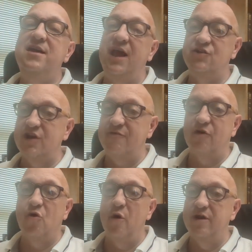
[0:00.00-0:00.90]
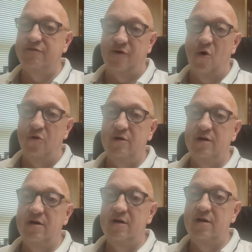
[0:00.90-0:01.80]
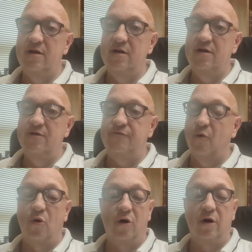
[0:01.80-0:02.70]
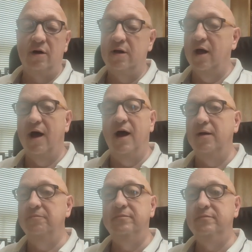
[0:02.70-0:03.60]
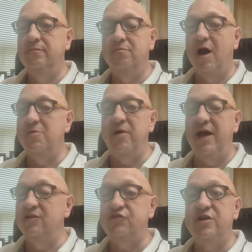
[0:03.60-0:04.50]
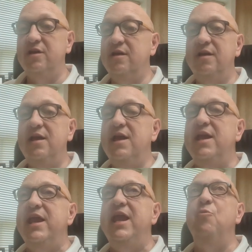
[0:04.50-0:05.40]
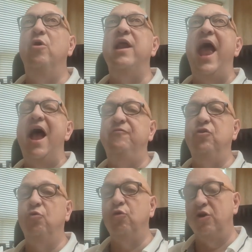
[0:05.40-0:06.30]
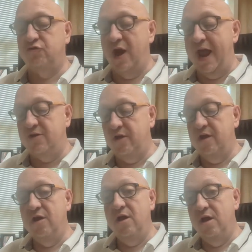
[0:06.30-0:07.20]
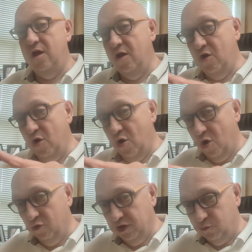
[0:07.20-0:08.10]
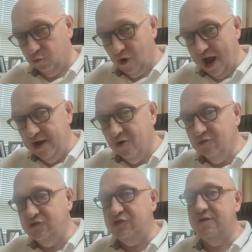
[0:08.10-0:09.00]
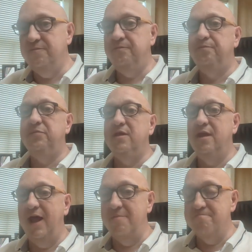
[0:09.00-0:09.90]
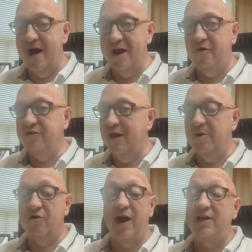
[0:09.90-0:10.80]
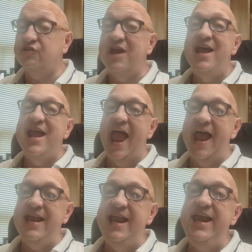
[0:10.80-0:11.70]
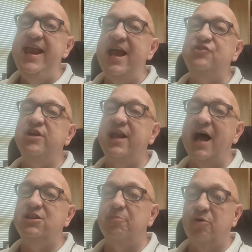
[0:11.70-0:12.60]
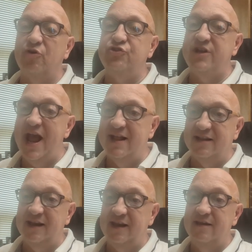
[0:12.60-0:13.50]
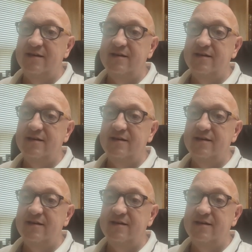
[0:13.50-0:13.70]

is ever going to vote for Mike Pence. He would have to attract only rhinos and moderate Democrats. And he hasn't got the personality